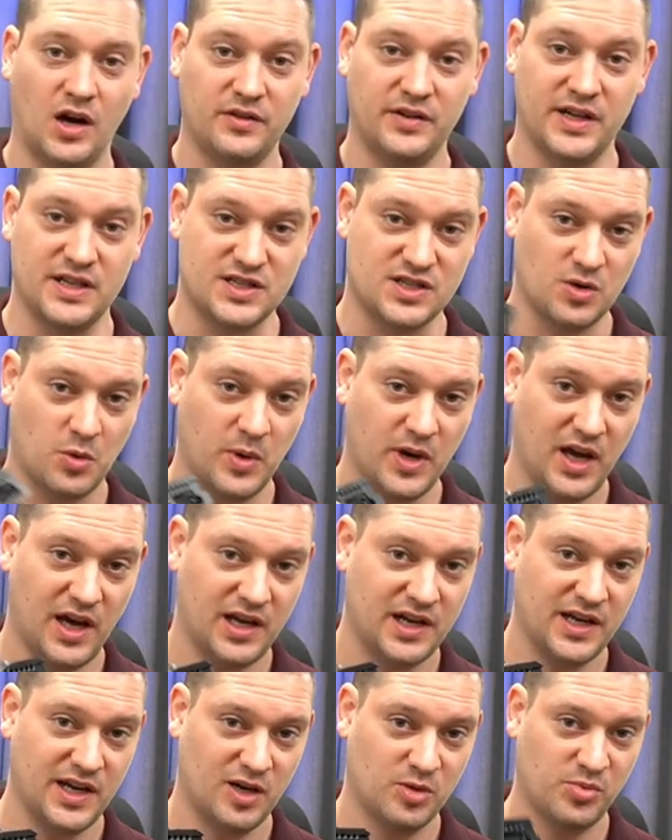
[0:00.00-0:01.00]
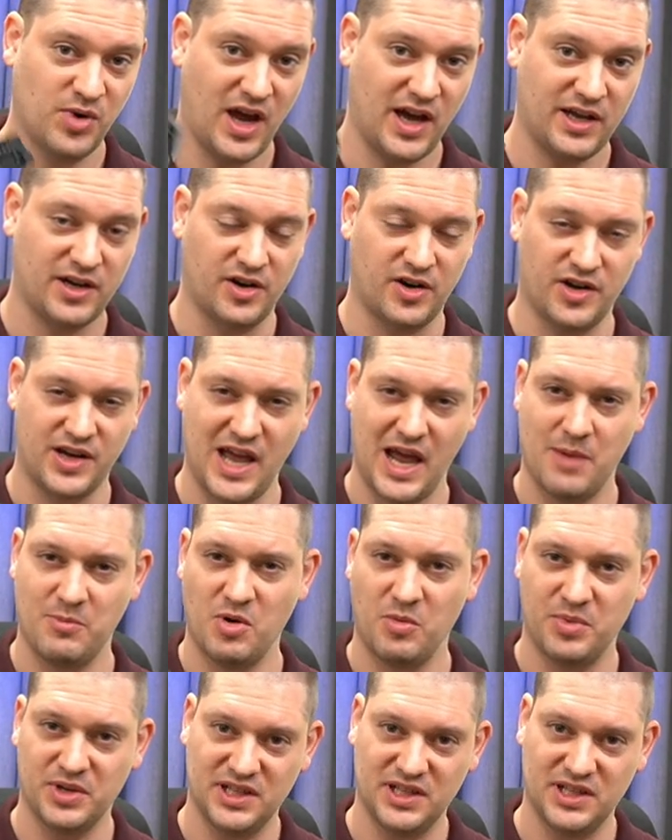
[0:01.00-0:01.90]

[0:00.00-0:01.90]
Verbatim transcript: All right, so we got an L bracket on our camera,